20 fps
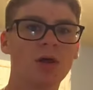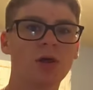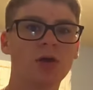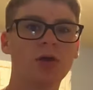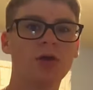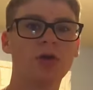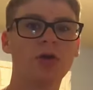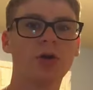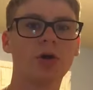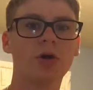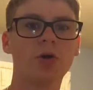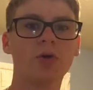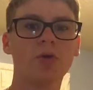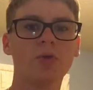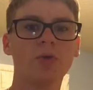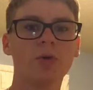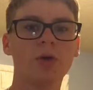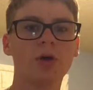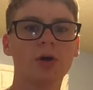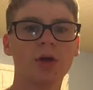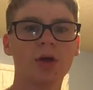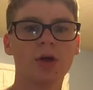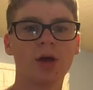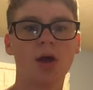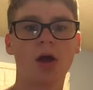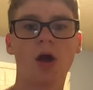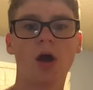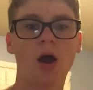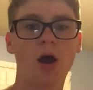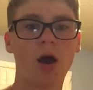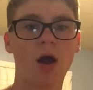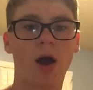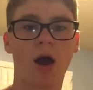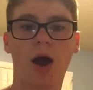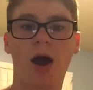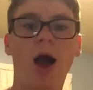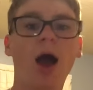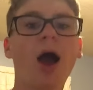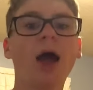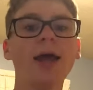you know,
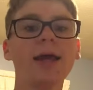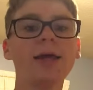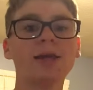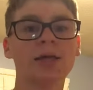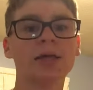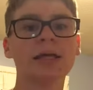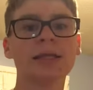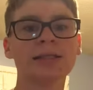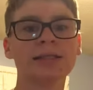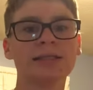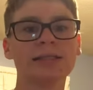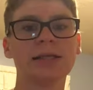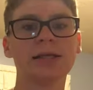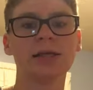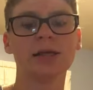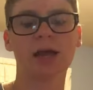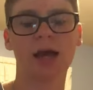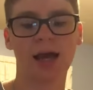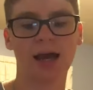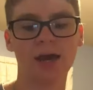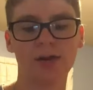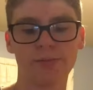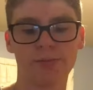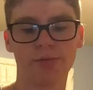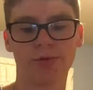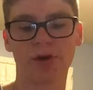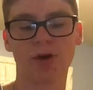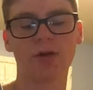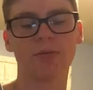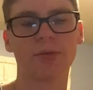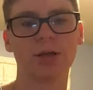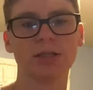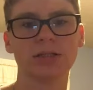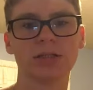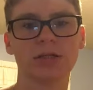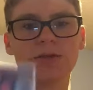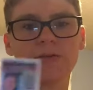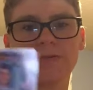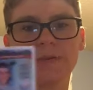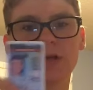I can say I'm proud of
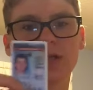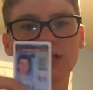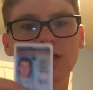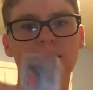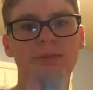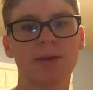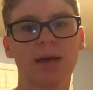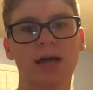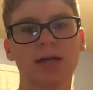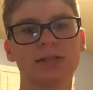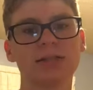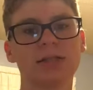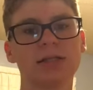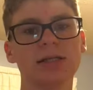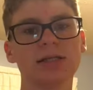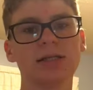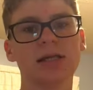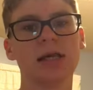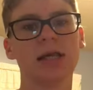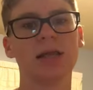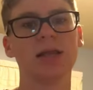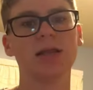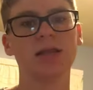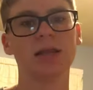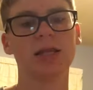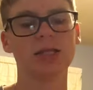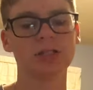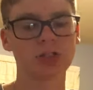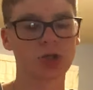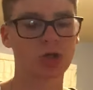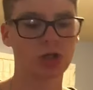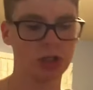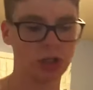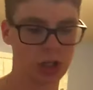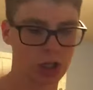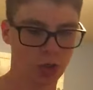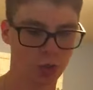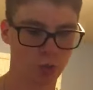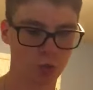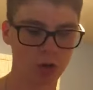myself because I passed this, and this took a
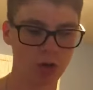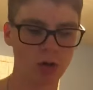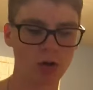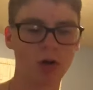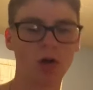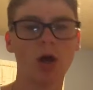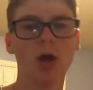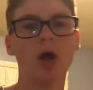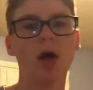lot of work,